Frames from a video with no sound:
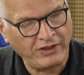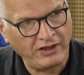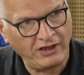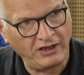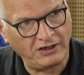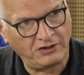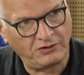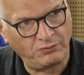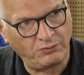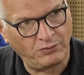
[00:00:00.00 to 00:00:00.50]

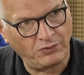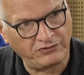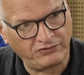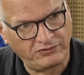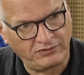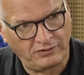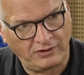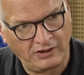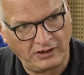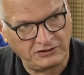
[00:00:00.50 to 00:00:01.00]
It
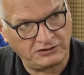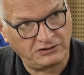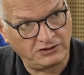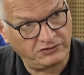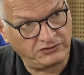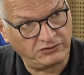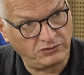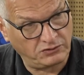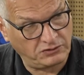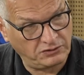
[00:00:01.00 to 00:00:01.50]
was, until
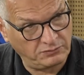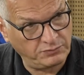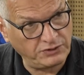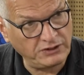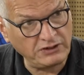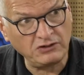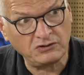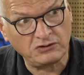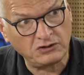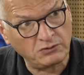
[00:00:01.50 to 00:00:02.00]
a certain
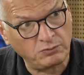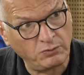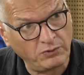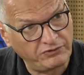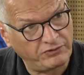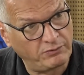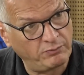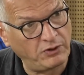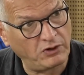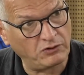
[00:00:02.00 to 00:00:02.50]
period, it
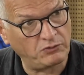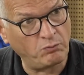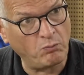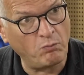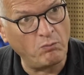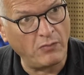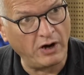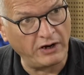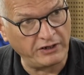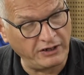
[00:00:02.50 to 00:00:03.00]
was about
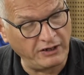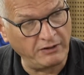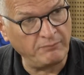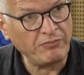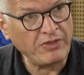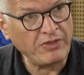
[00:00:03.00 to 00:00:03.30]
money.